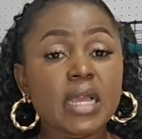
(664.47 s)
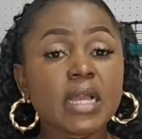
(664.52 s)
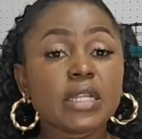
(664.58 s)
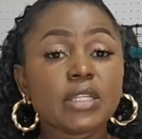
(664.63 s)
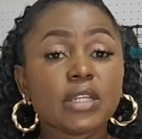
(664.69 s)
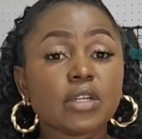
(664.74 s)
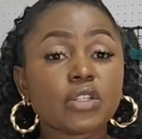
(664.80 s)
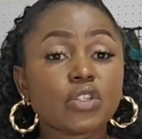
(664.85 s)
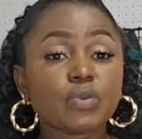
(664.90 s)

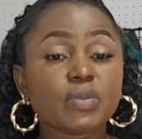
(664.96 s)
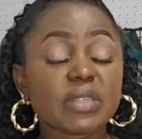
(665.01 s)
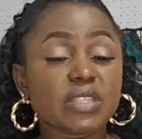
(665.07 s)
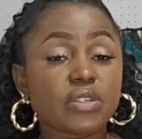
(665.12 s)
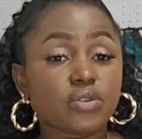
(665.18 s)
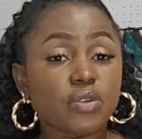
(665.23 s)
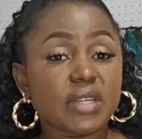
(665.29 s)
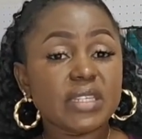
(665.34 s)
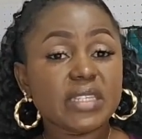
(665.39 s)
not to be
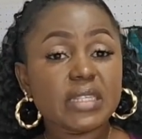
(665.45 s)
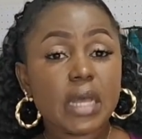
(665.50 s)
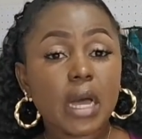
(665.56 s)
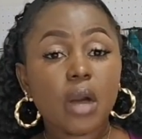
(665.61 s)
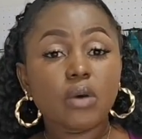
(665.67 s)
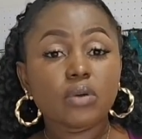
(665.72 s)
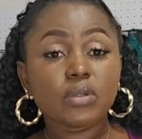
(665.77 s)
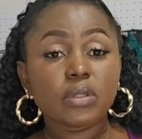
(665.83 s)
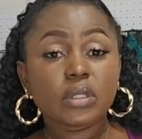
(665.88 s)
stressed
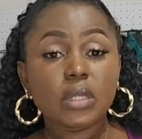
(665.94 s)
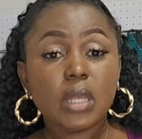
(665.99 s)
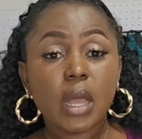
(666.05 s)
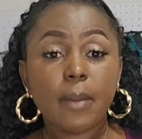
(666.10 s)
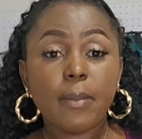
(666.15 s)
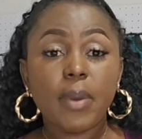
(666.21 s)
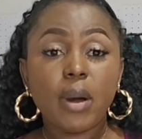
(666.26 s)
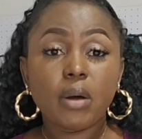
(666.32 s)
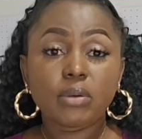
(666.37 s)
out
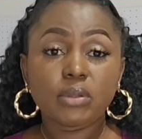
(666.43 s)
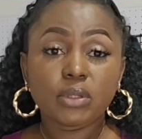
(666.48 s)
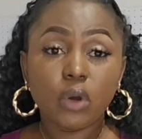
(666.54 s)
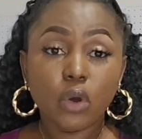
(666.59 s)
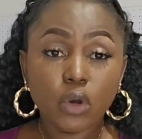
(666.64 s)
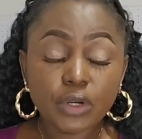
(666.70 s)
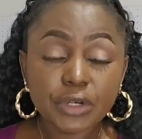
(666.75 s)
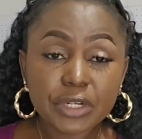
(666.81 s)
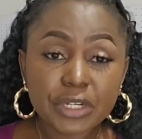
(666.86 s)
about
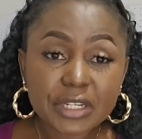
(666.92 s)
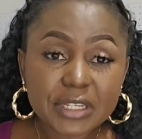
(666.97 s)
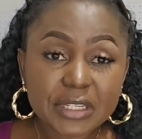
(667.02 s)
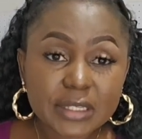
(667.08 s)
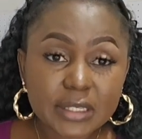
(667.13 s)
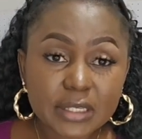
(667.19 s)
orders.